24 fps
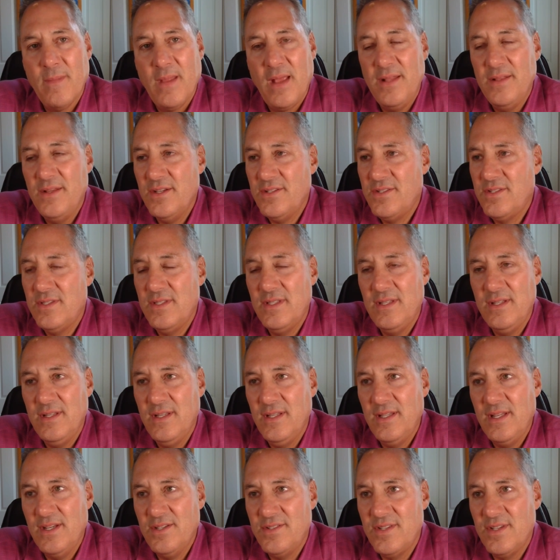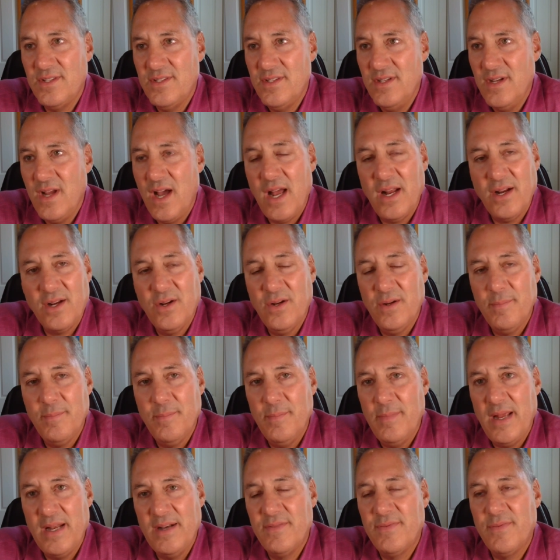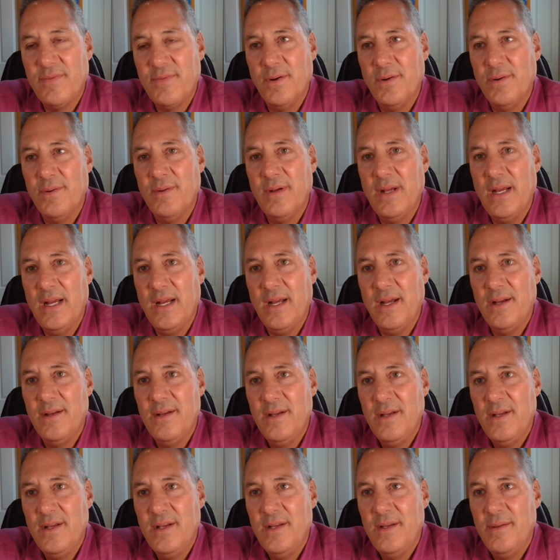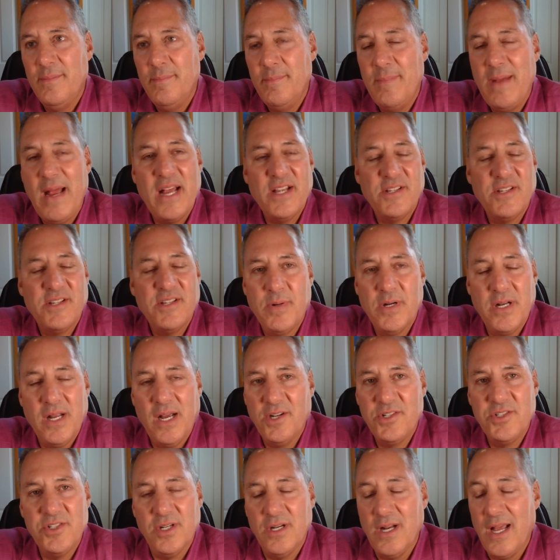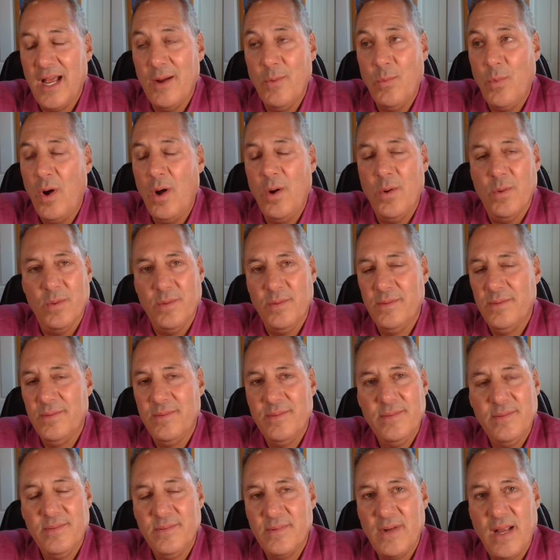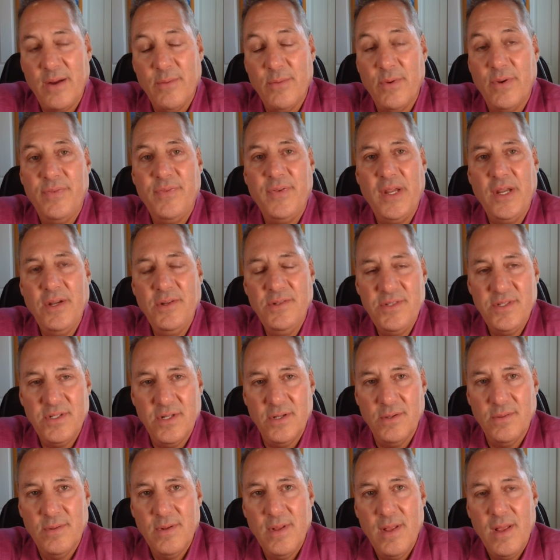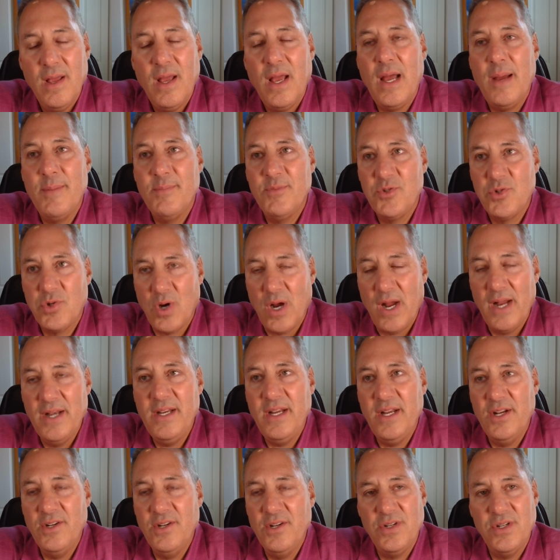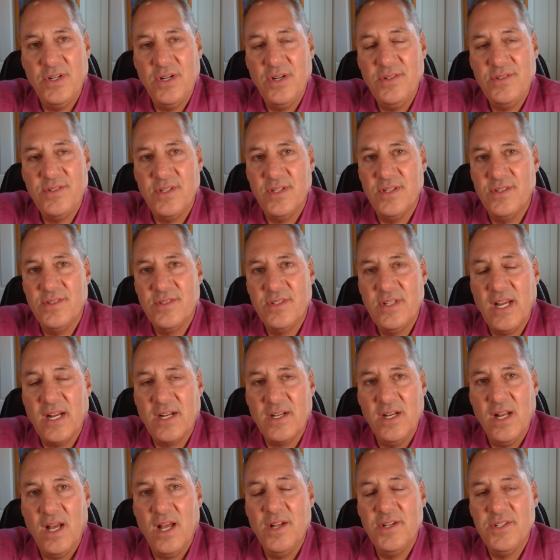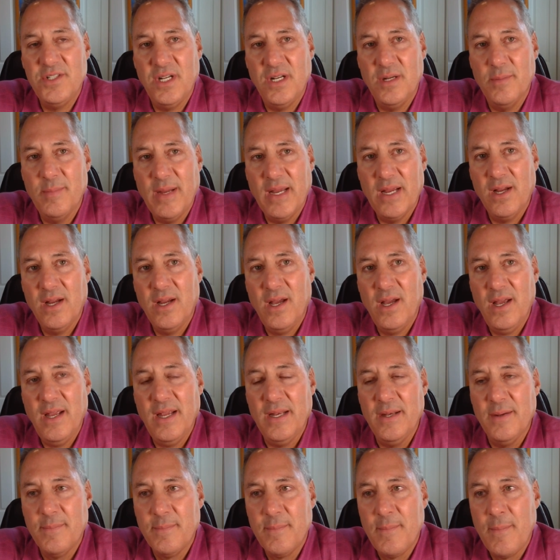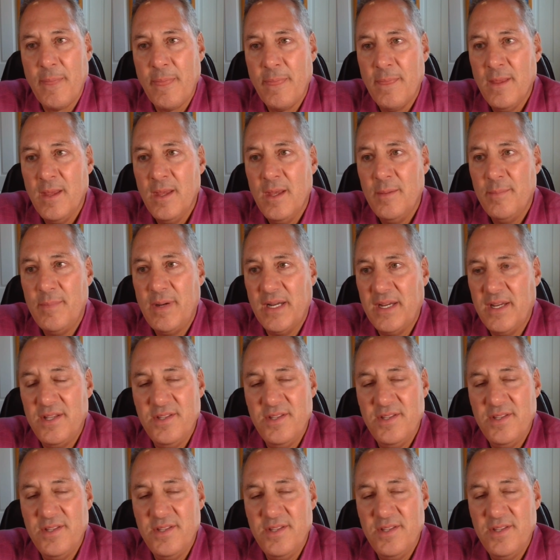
And this is not meant for mass production. I won't. I refuse to. I'm trying to introduce this technology to mankind. But